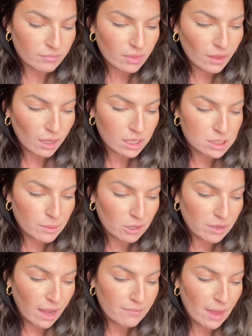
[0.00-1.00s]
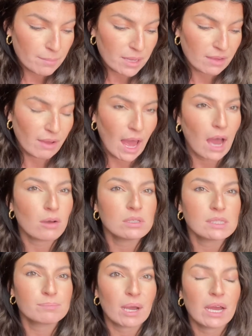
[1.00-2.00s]
Because we don't have that big of a
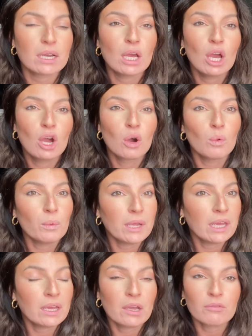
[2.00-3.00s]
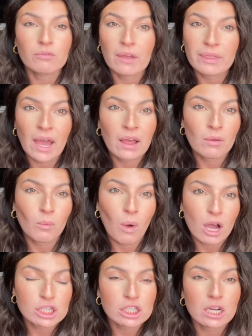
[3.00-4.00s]
house, but we run that
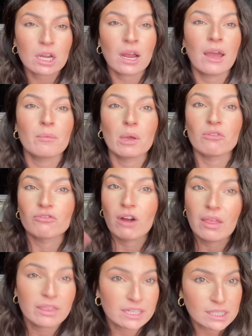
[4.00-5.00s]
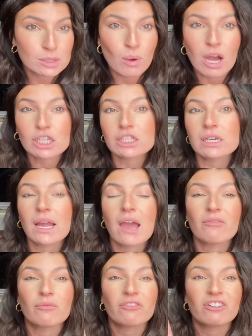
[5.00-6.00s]
washer and we run the dishwasher,
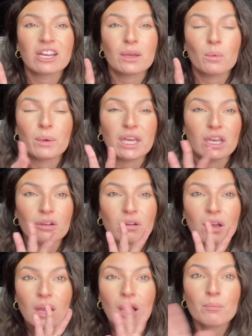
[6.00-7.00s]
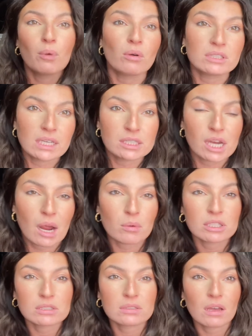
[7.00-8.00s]
and we both take
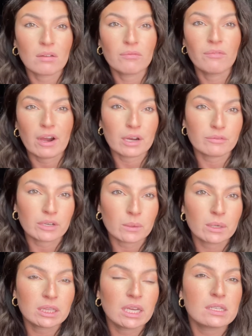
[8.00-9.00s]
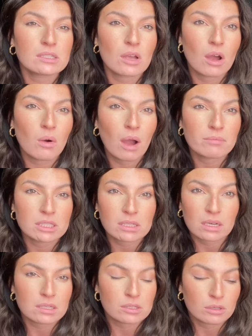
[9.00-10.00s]
showers very frequently. So I'm just
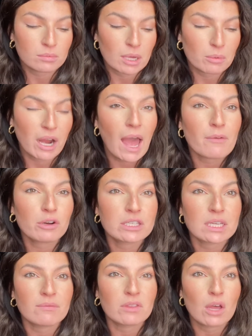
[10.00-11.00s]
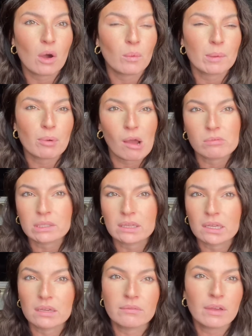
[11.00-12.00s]
going to assume that we're average, even though we probably
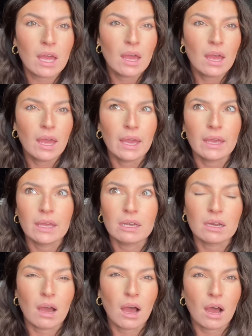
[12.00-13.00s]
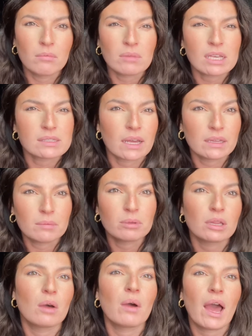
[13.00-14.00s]
live in a slightly
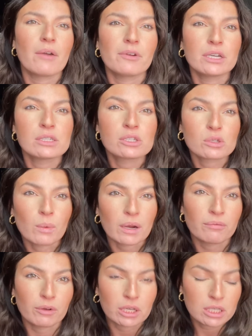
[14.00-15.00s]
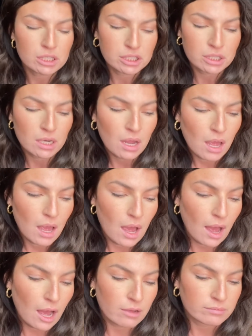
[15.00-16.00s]
below average square footage.
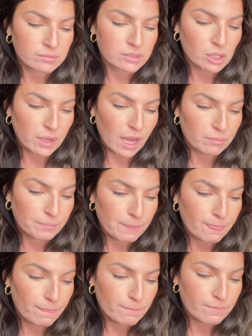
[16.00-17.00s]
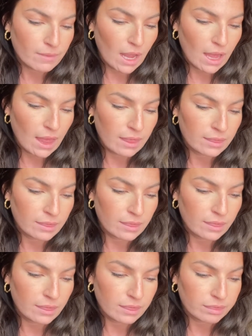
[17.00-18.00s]
So yeah,
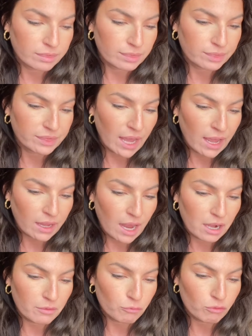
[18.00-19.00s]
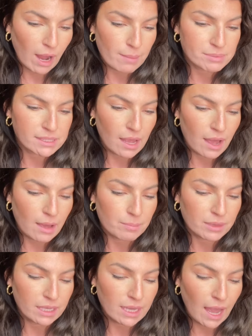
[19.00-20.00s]
and that kind of wraps
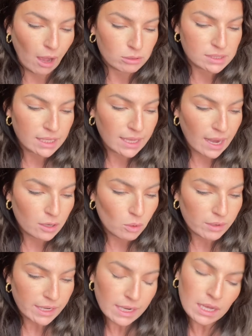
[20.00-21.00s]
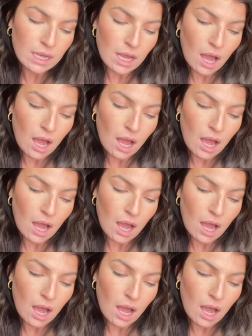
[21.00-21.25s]
up the housing category.